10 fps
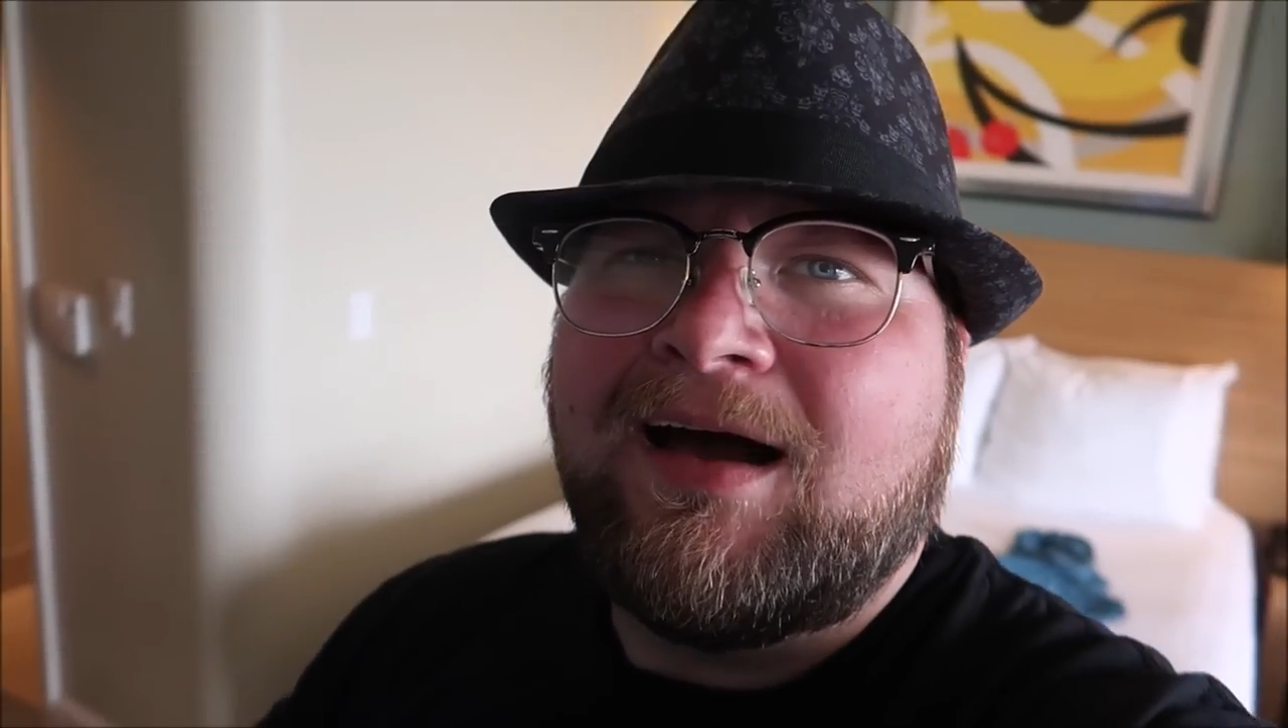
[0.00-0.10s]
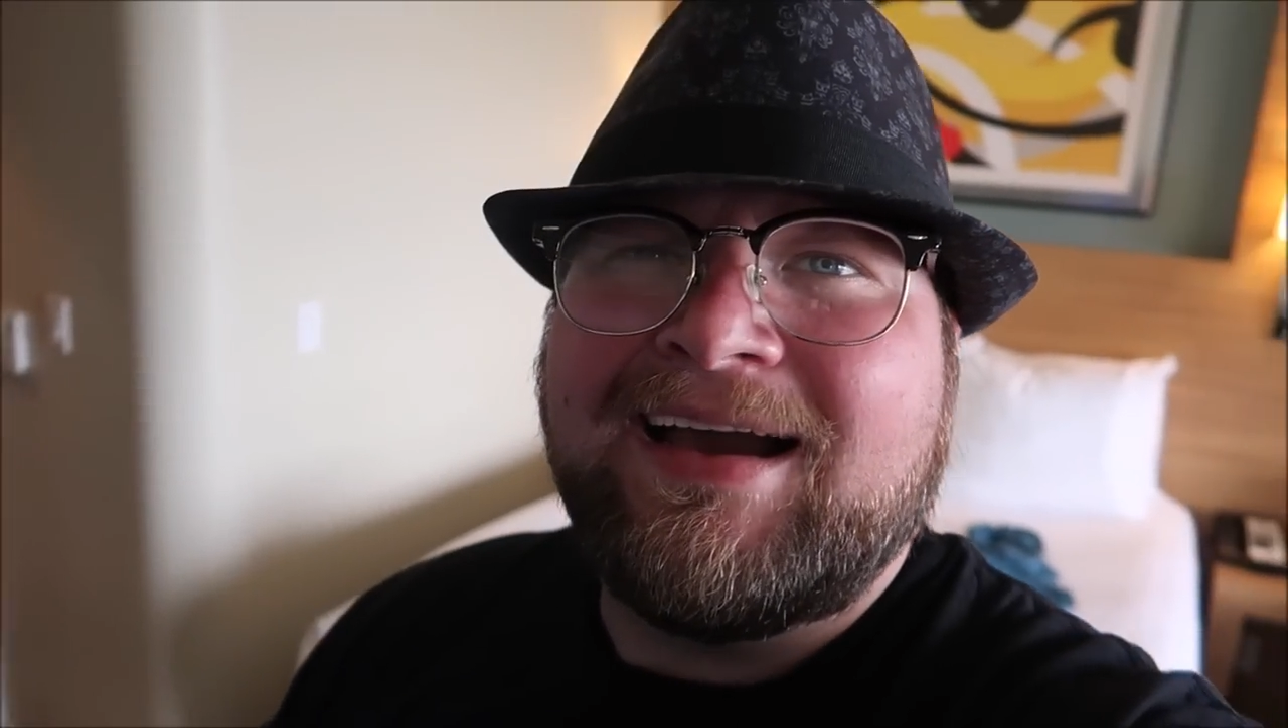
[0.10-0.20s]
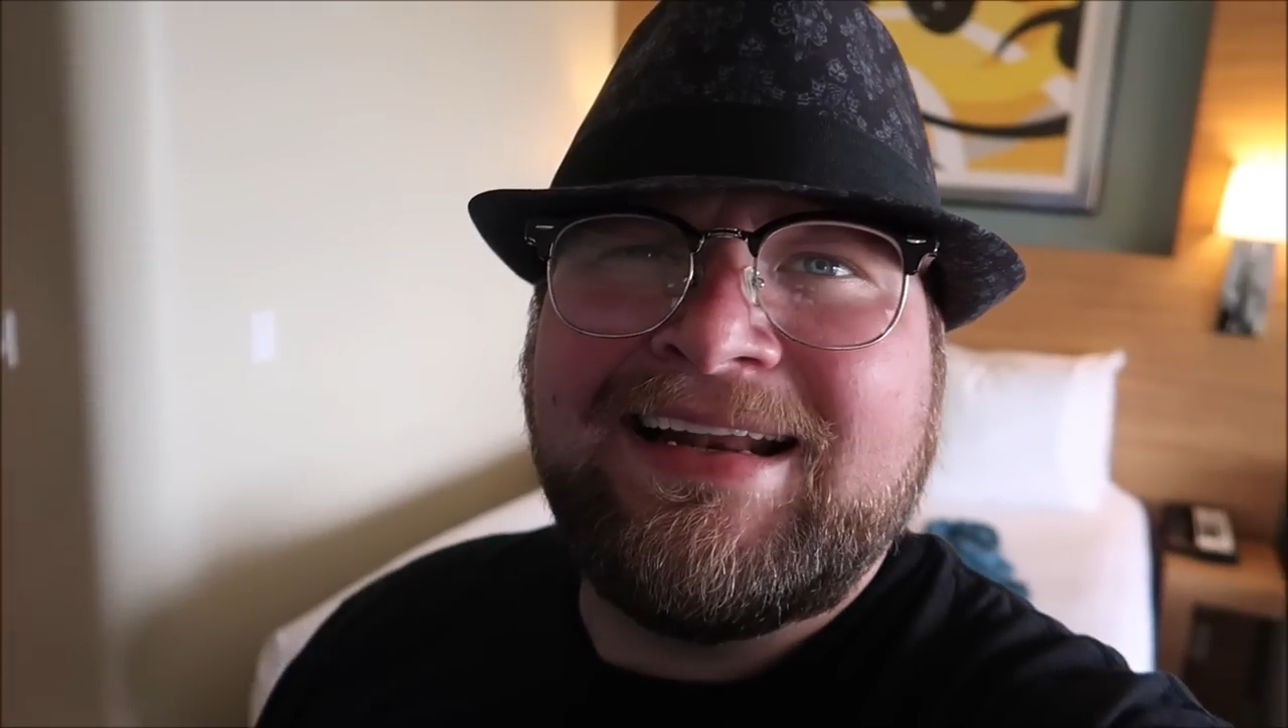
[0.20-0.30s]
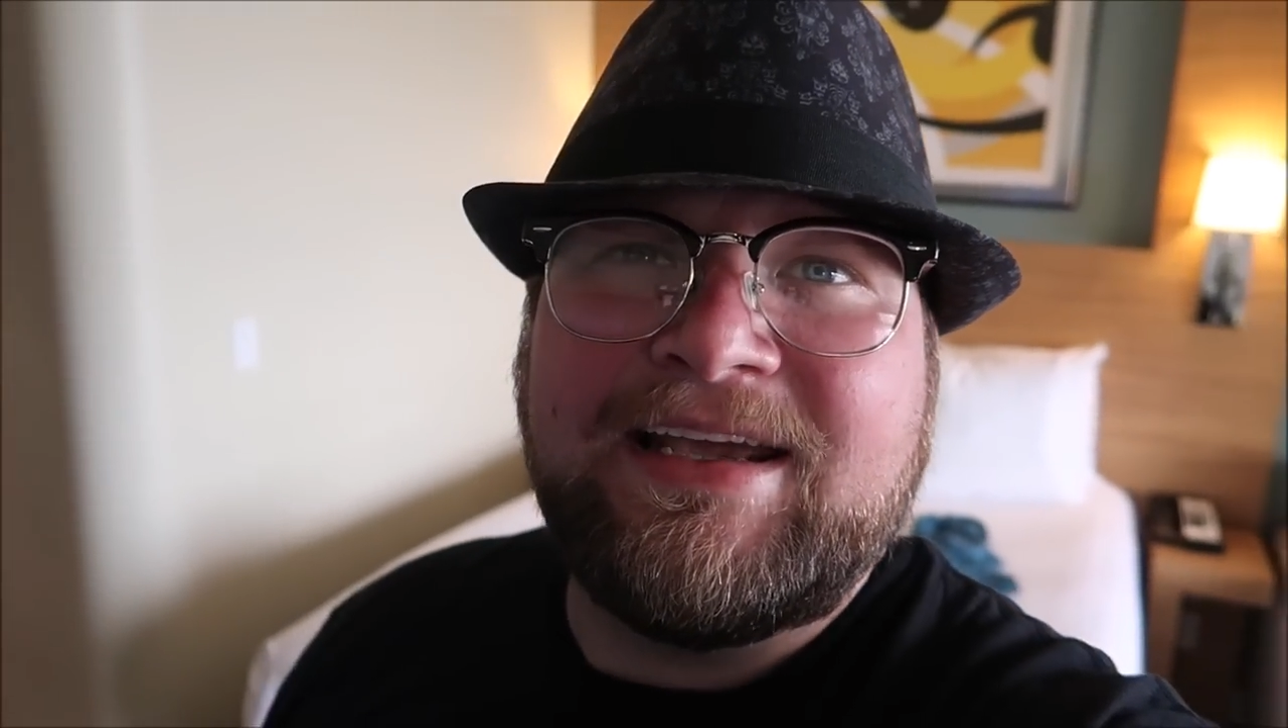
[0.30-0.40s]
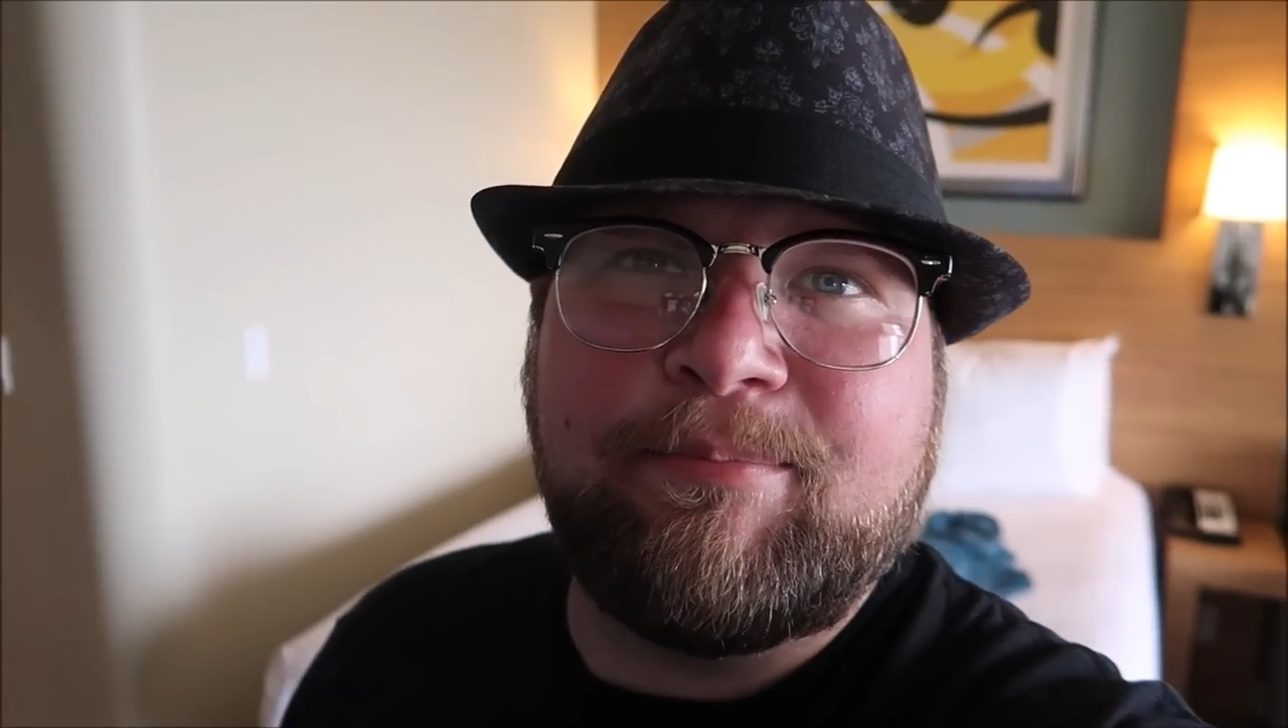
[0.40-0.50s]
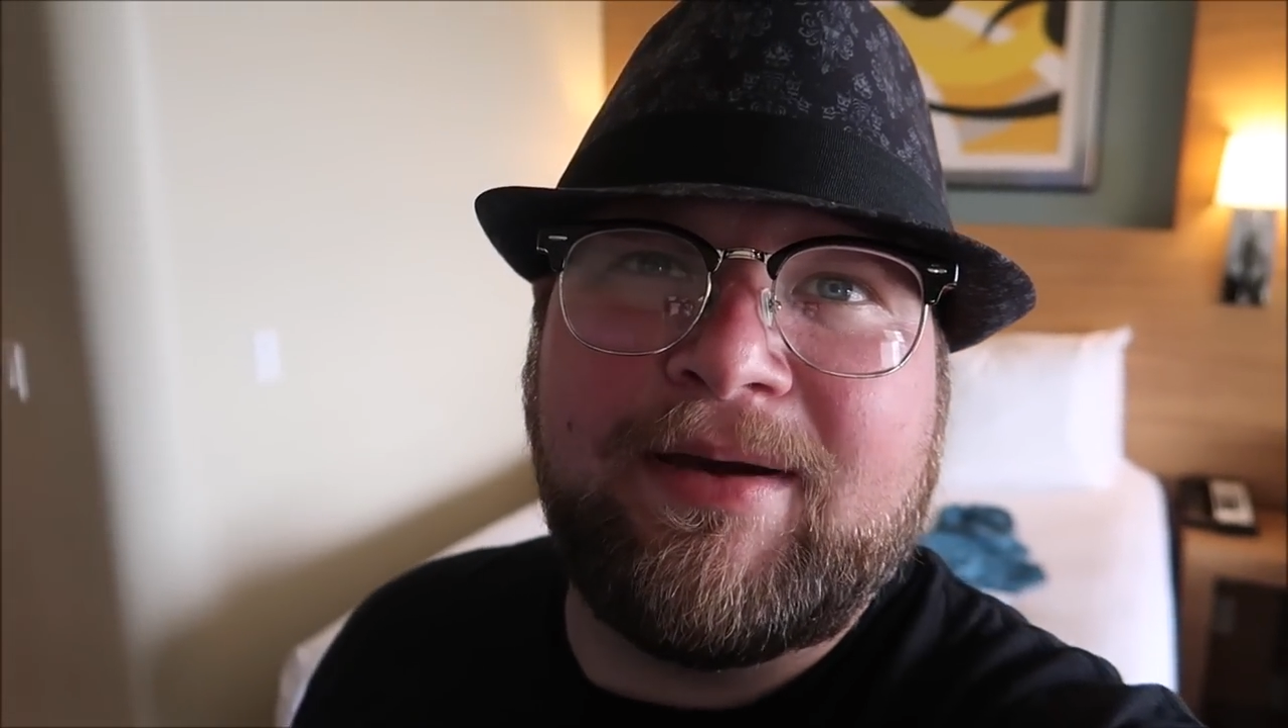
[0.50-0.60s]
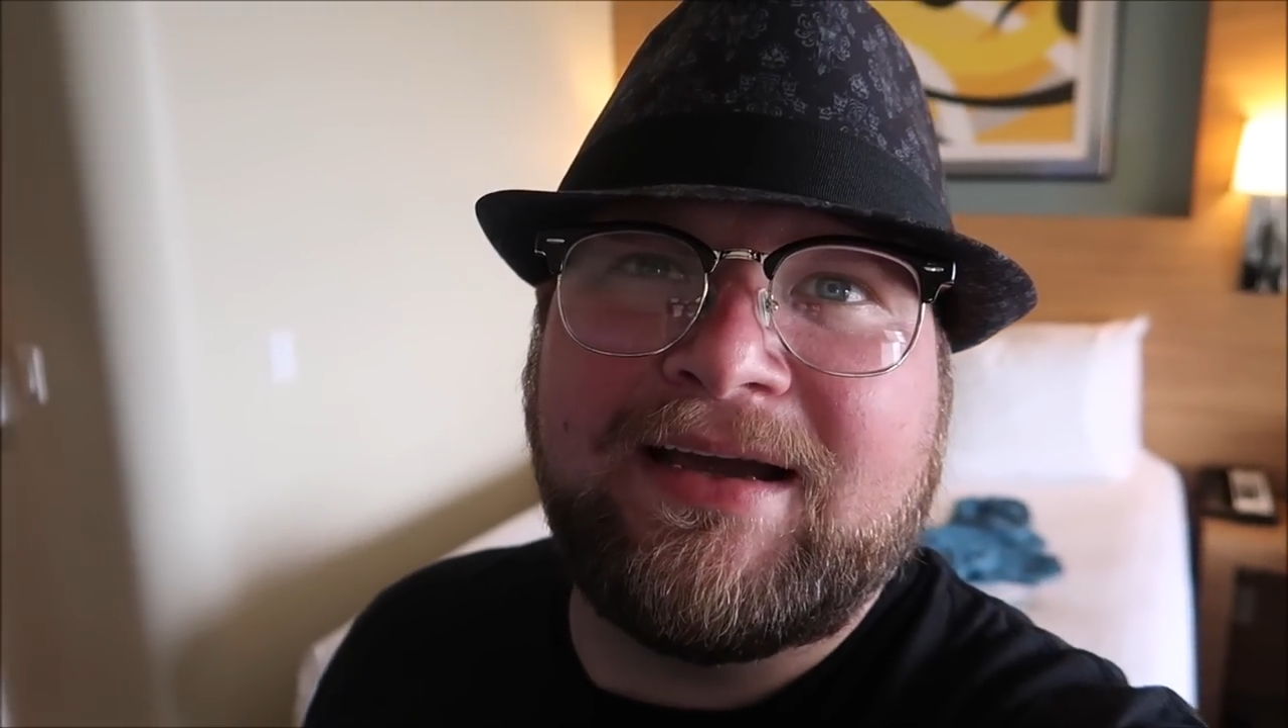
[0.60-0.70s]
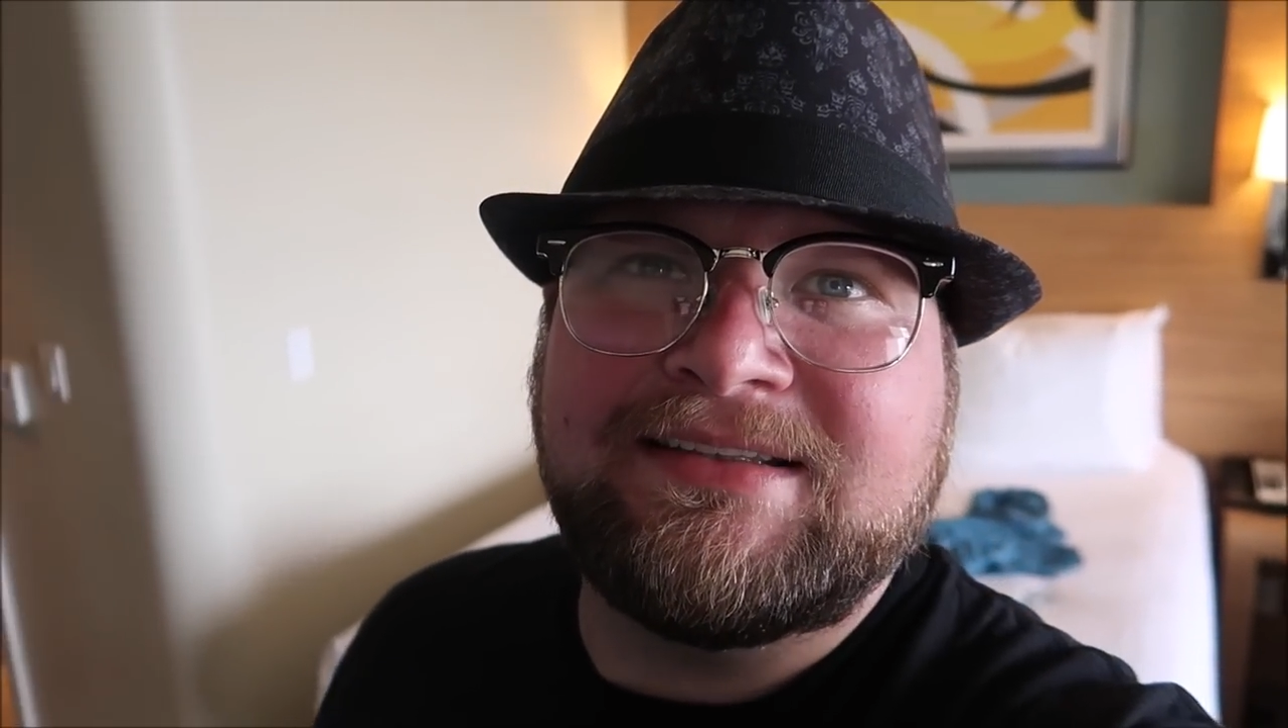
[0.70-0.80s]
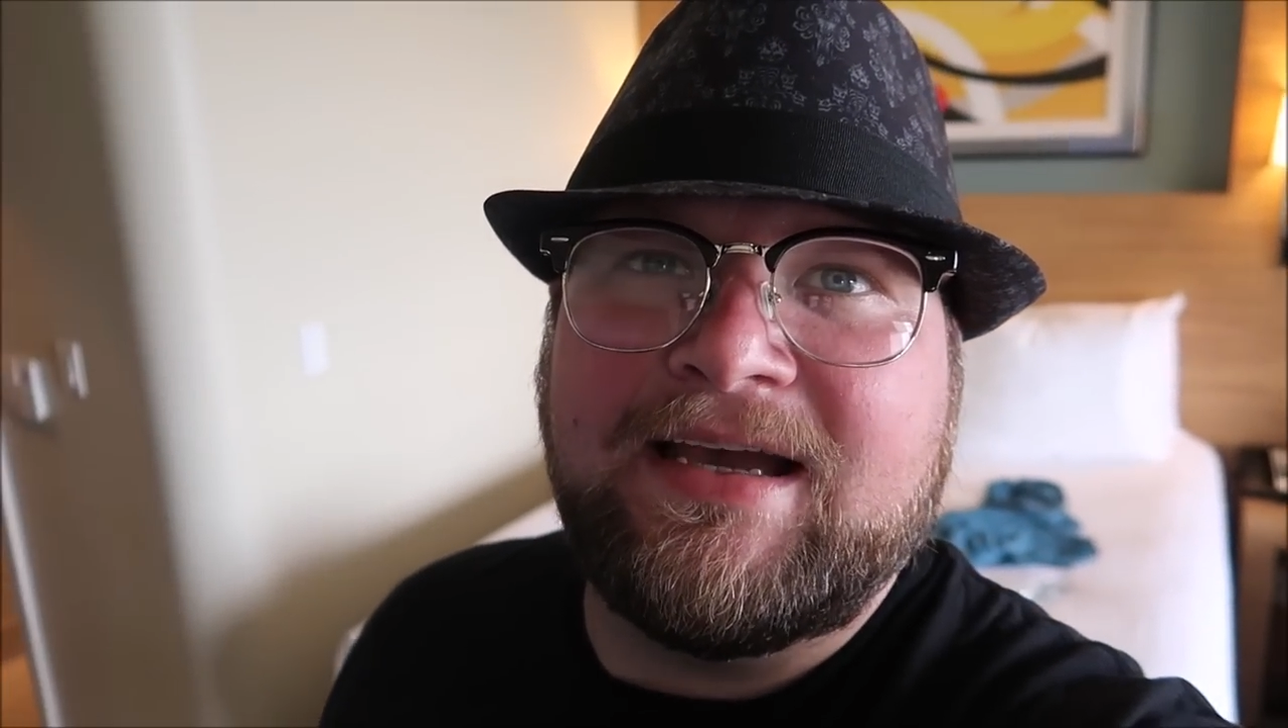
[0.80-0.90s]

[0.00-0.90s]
I gotta get back